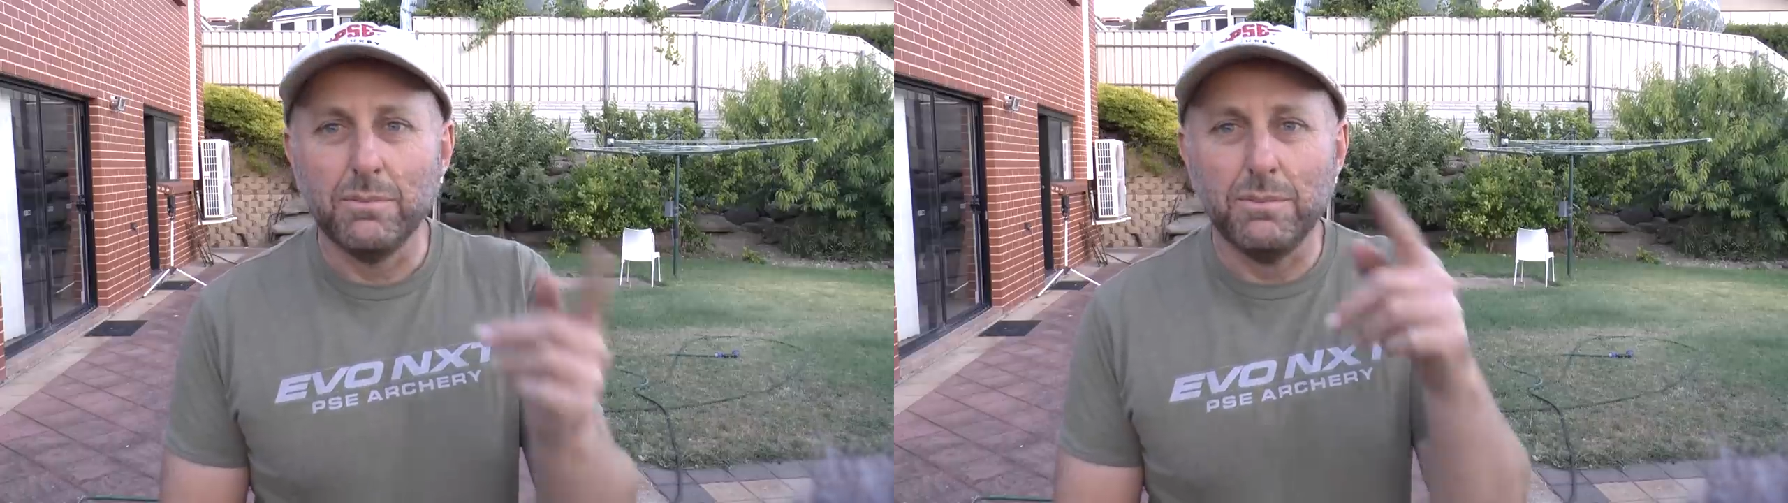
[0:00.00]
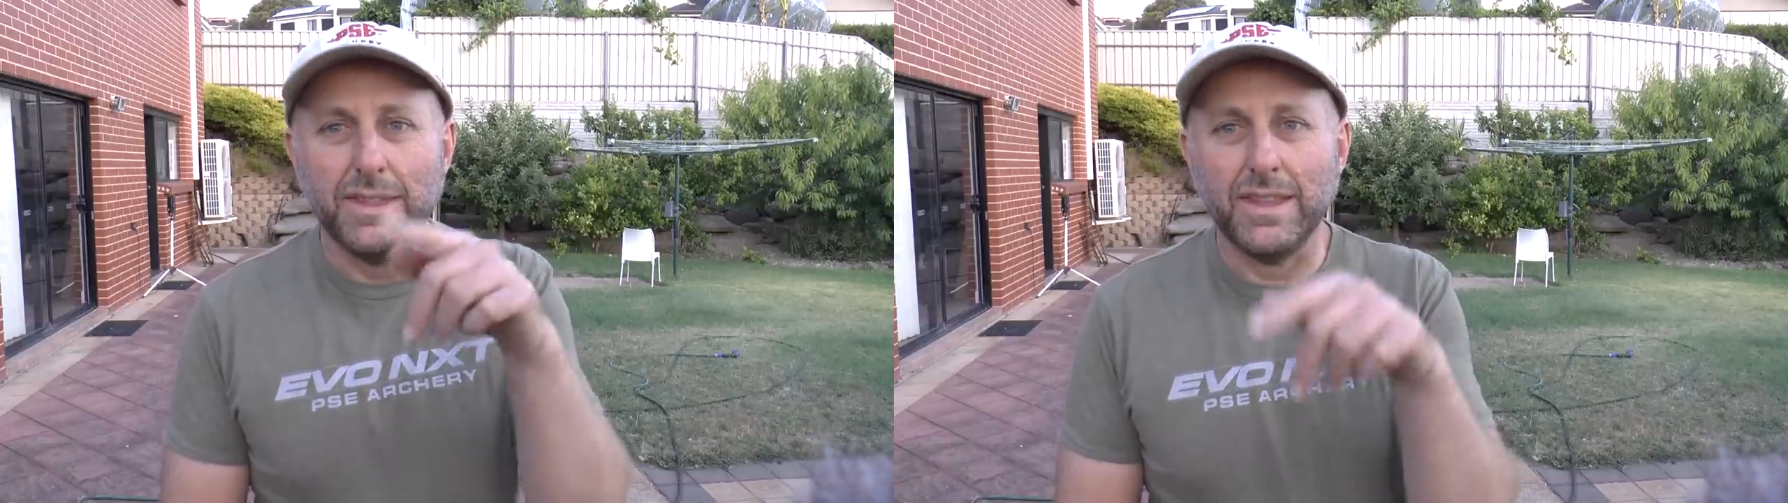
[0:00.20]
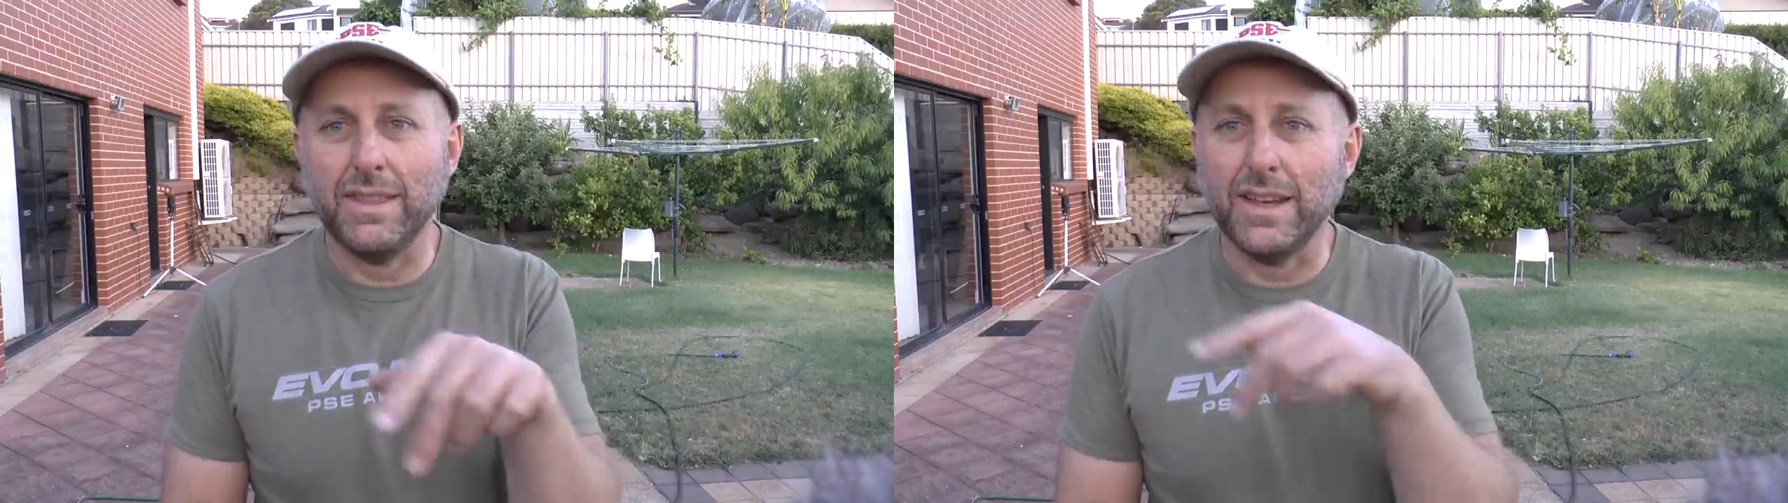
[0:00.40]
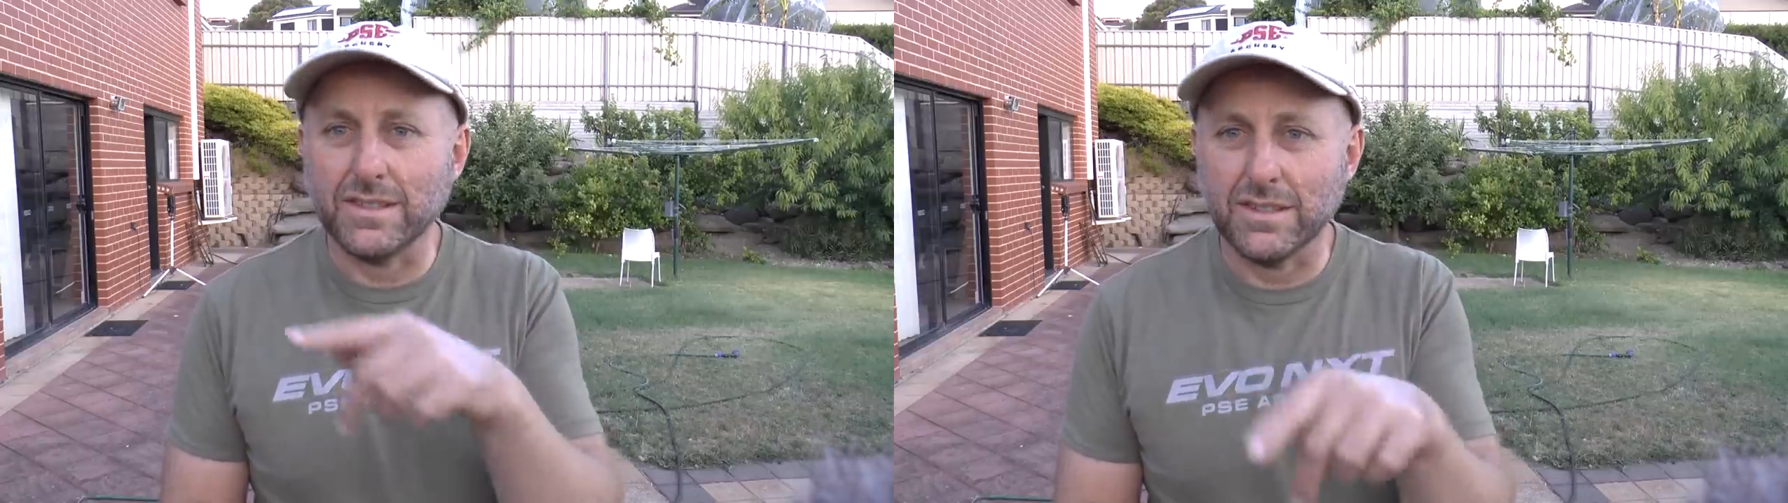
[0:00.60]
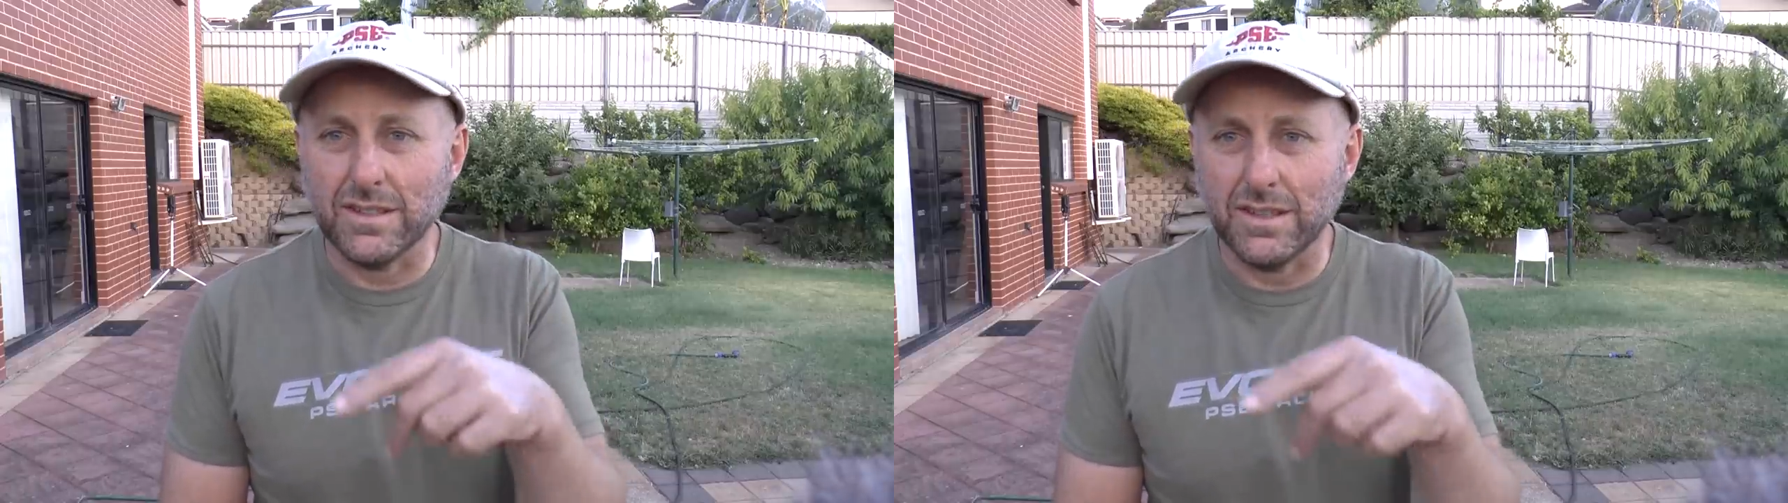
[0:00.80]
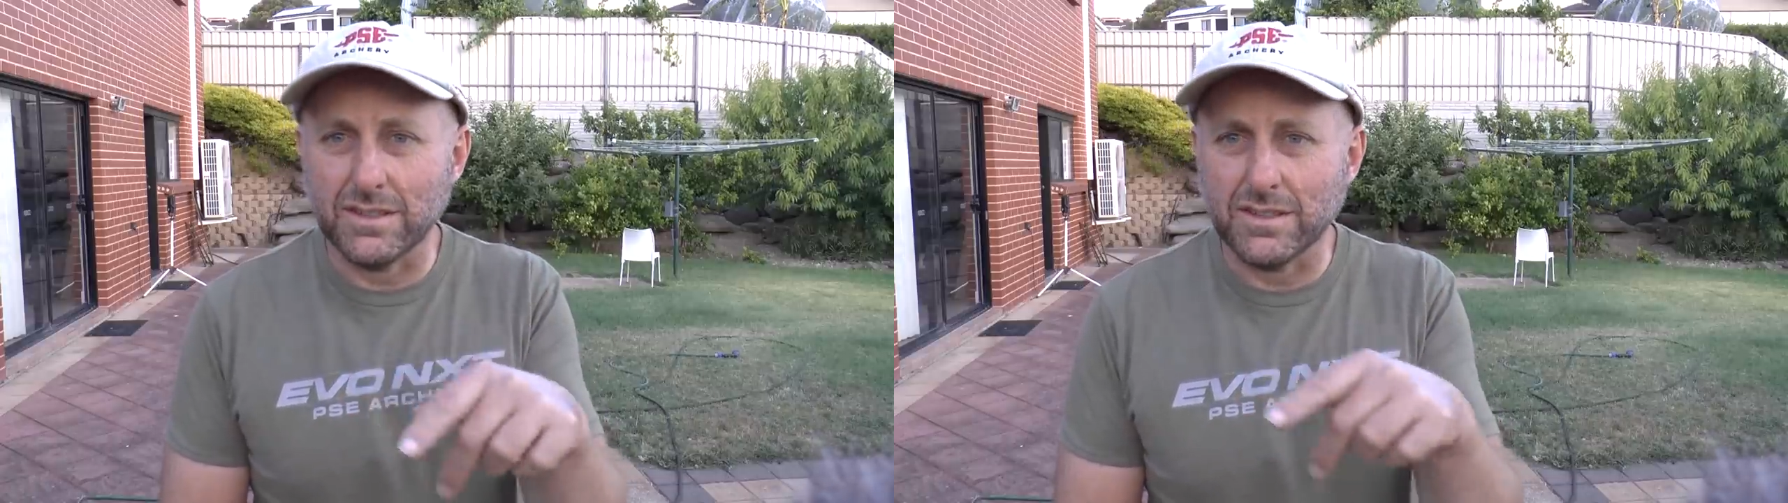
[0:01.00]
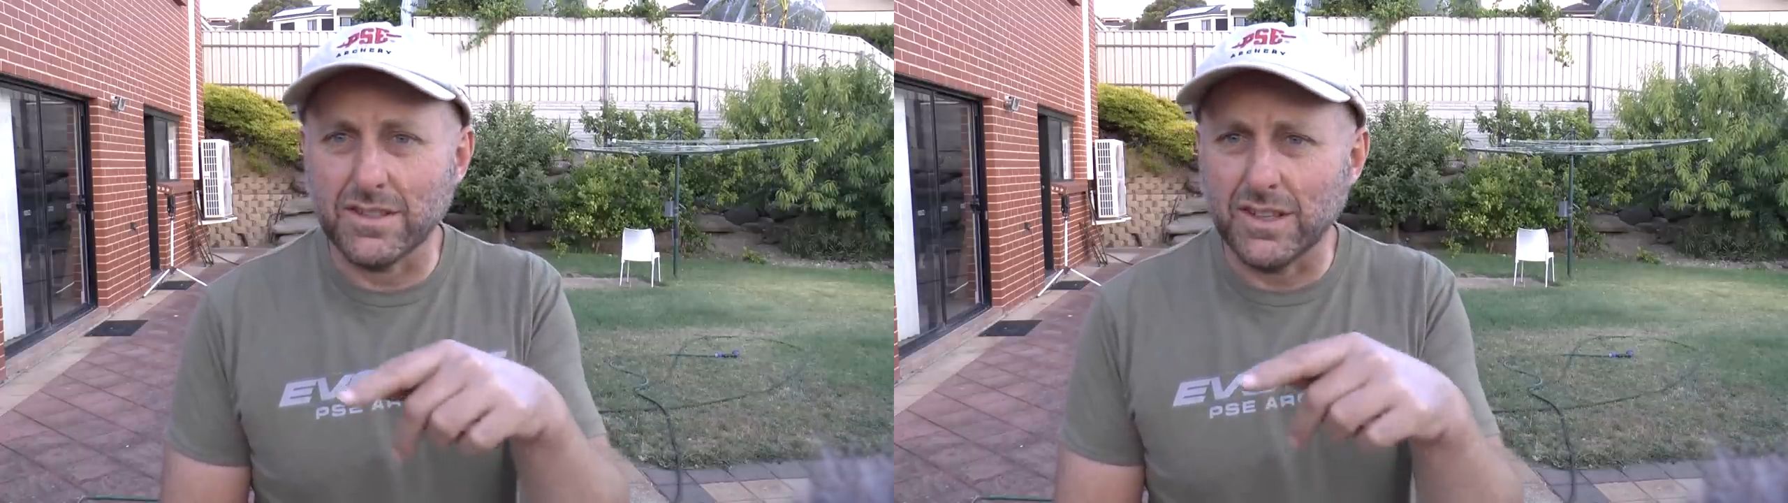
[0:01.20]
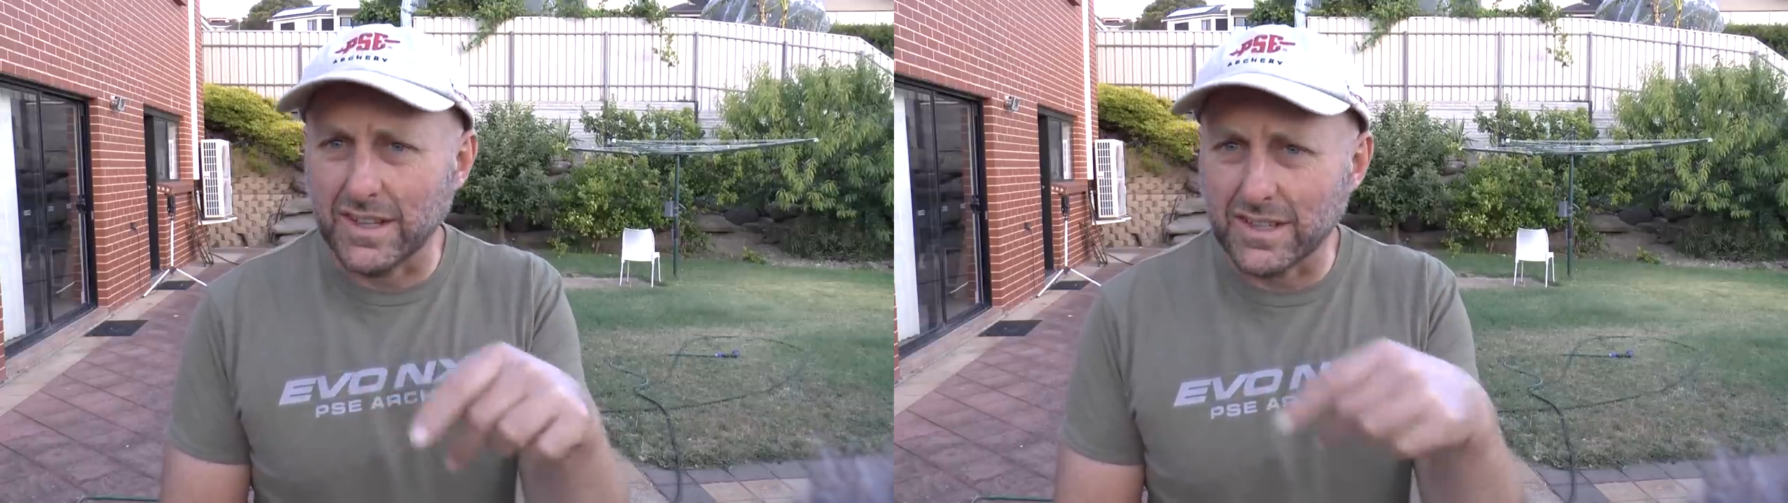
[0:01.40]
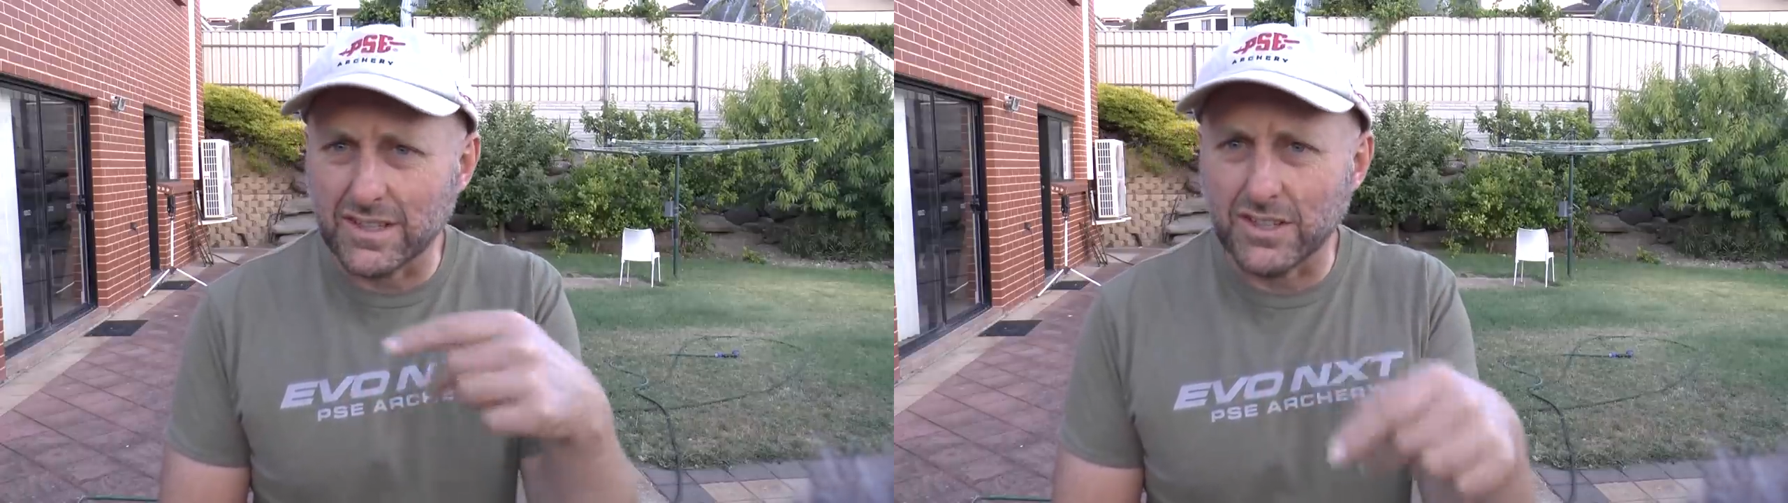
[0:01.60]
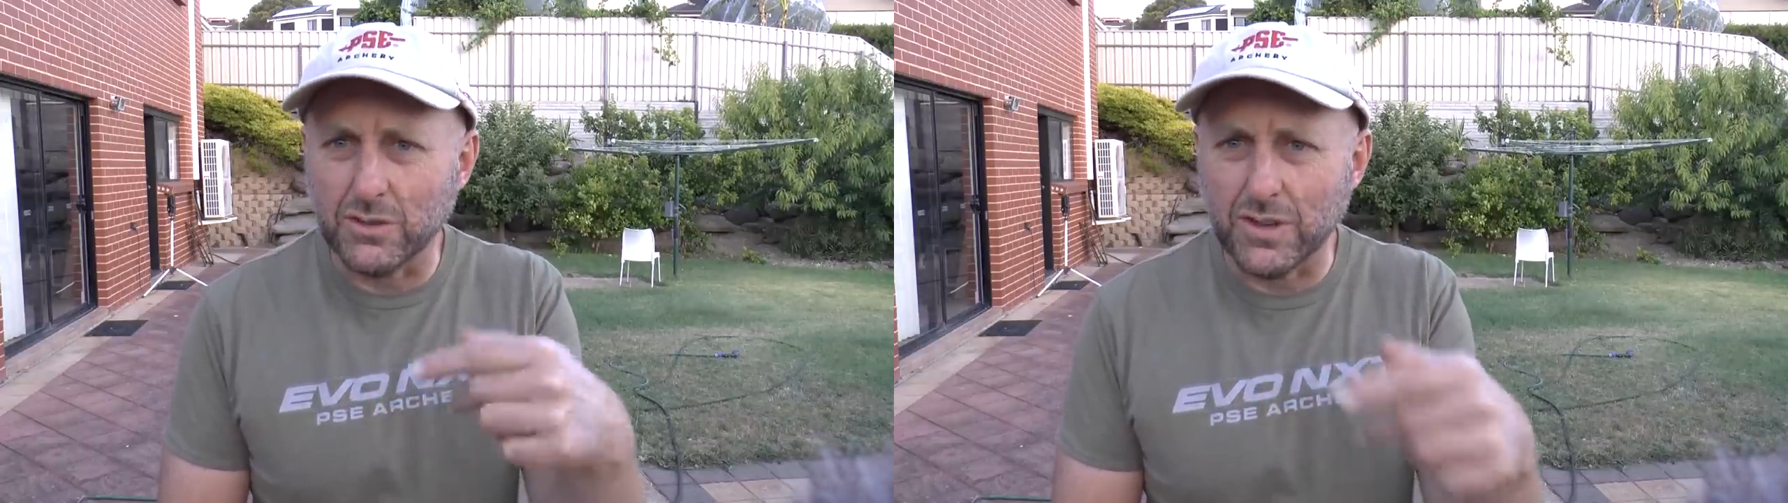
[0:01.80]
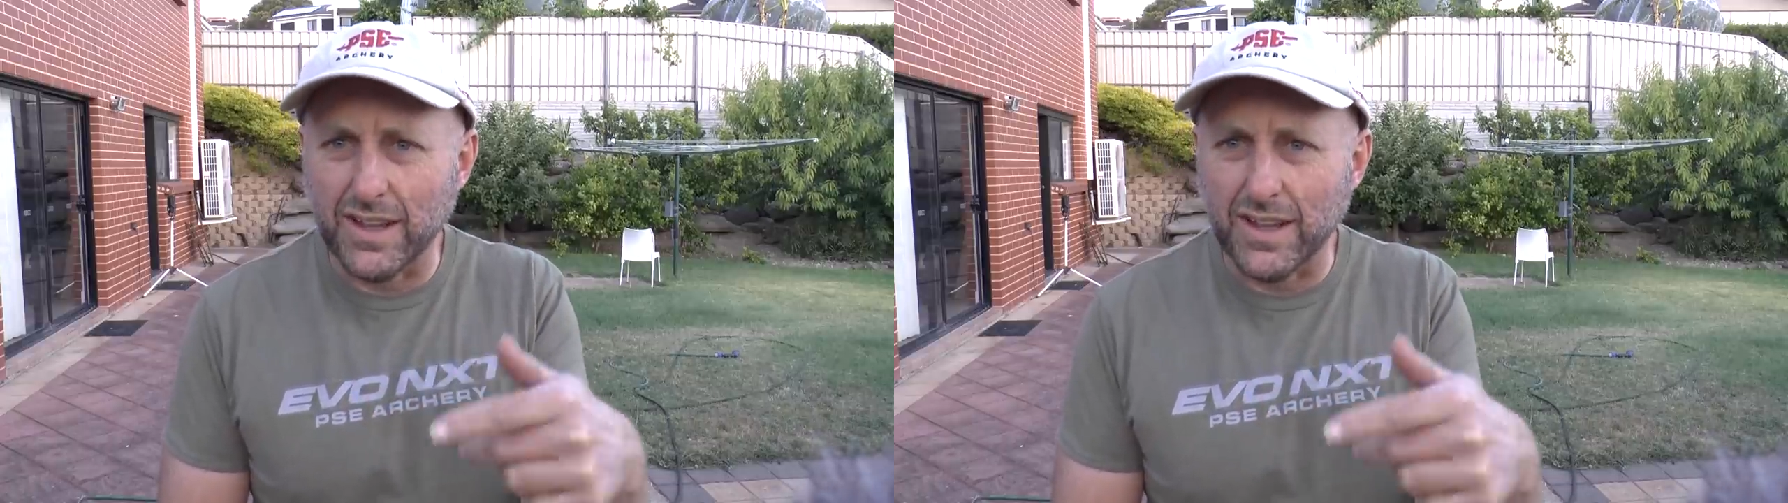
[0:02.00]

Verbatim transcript: but then they decided to sell to